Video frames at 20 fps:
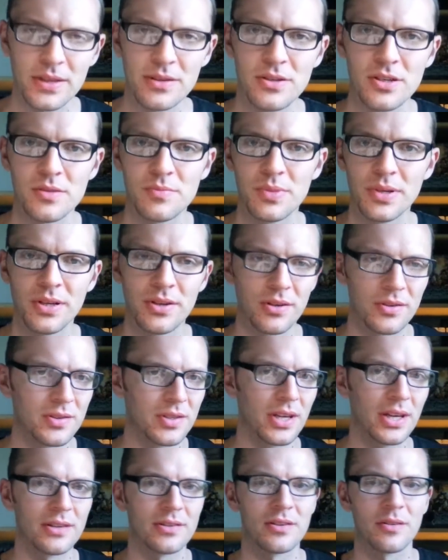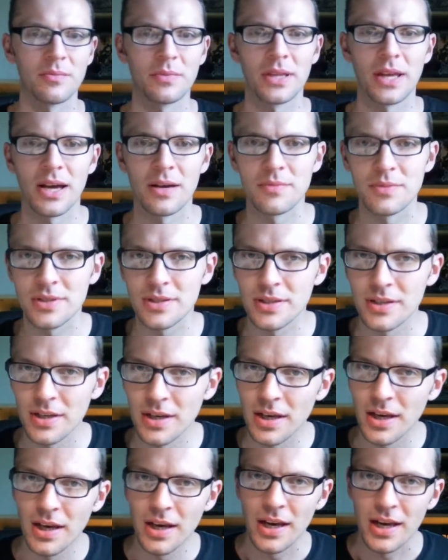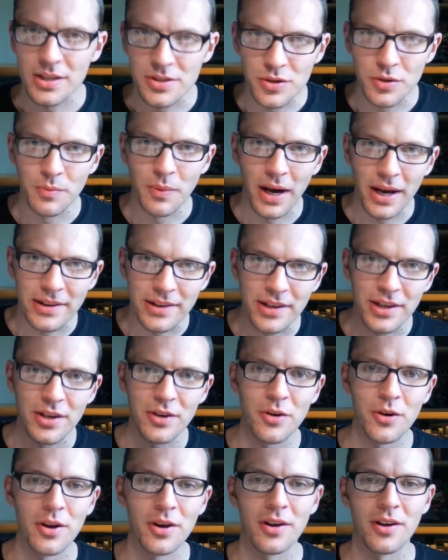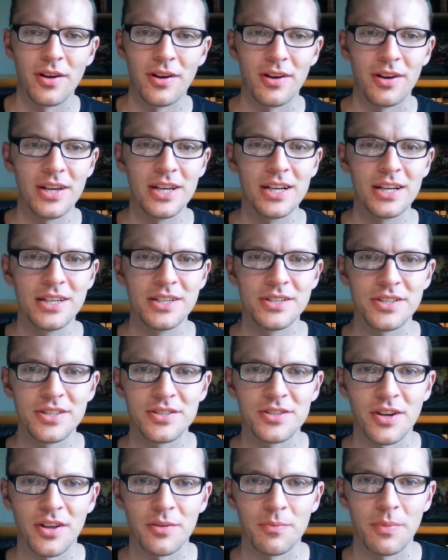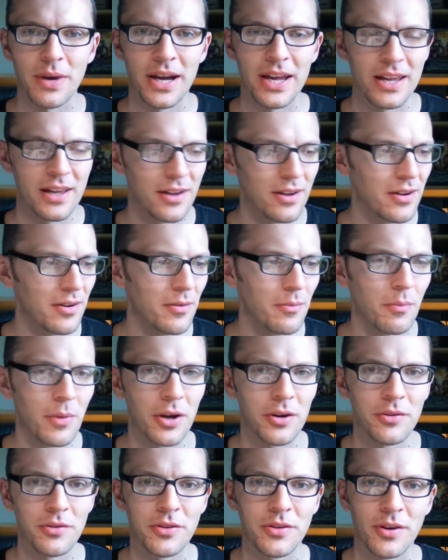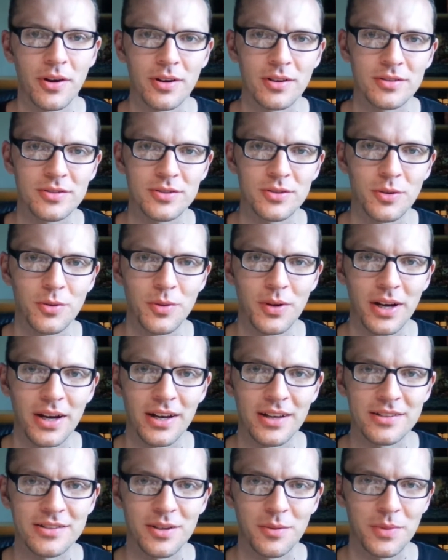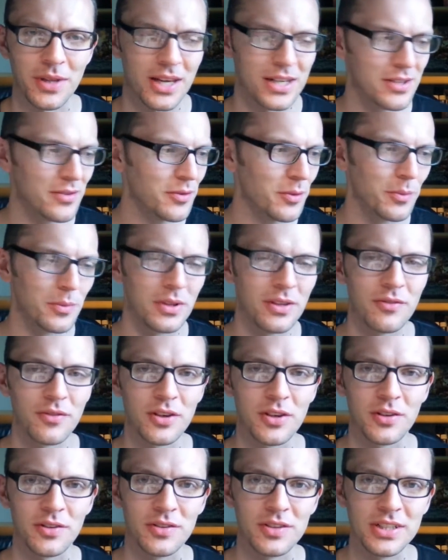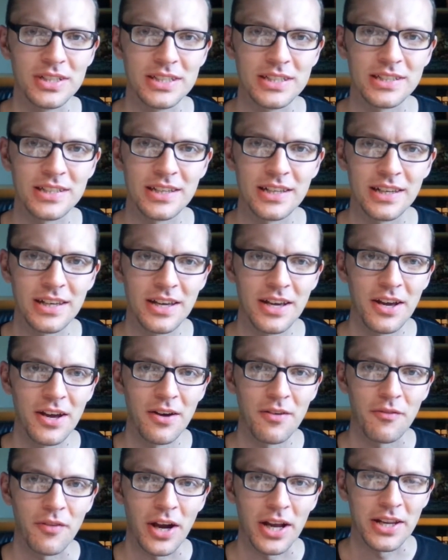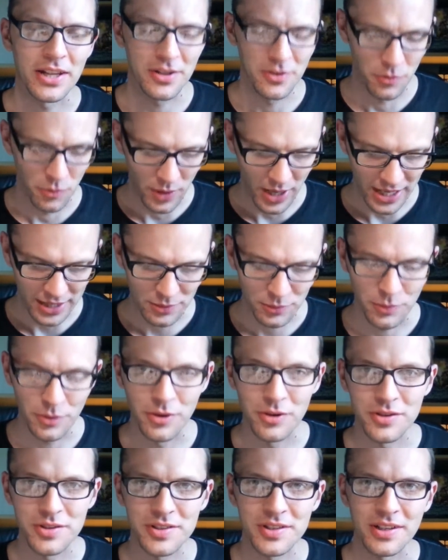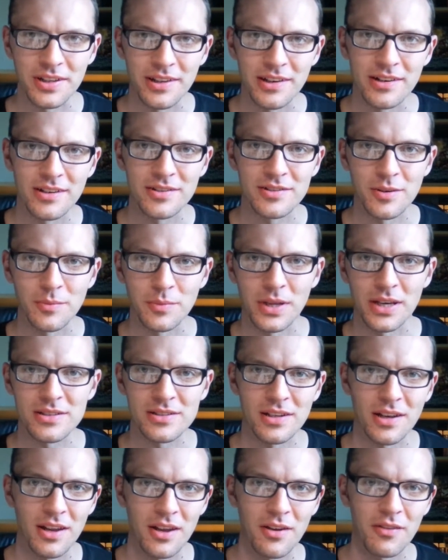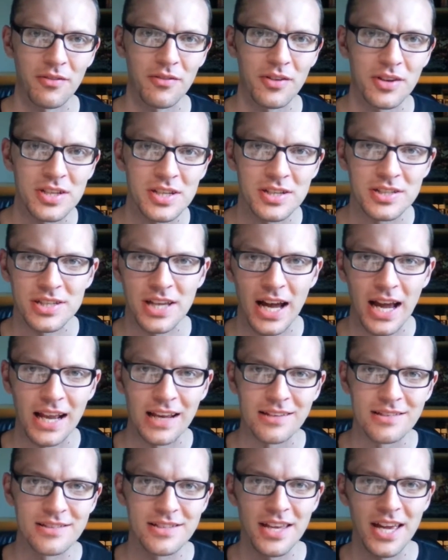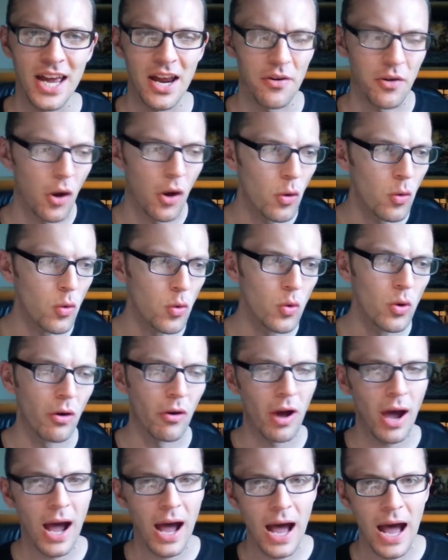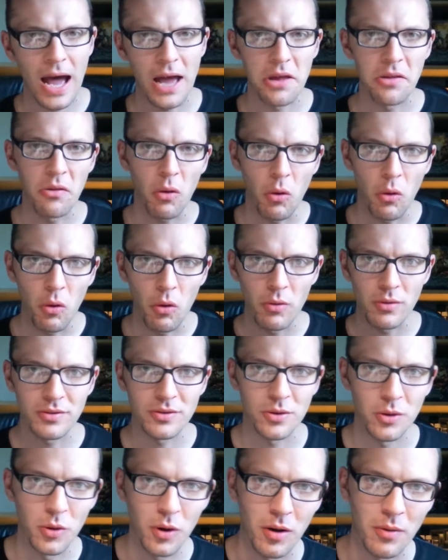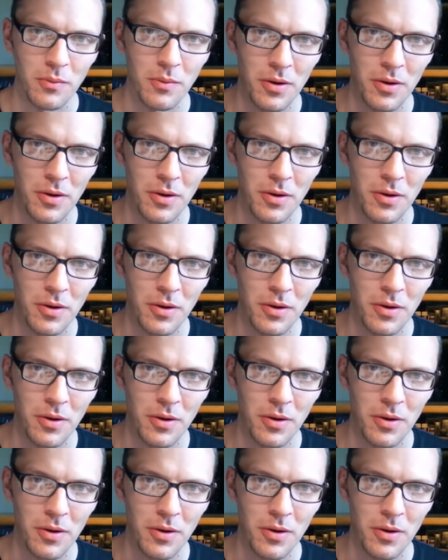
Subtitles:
Just because, yeah, sometimes, as you might hear, English is not my mother tongue, so sometimes I have some difficulties finding the right words, and there's sometimes a lot of silence there, and oo or ah and so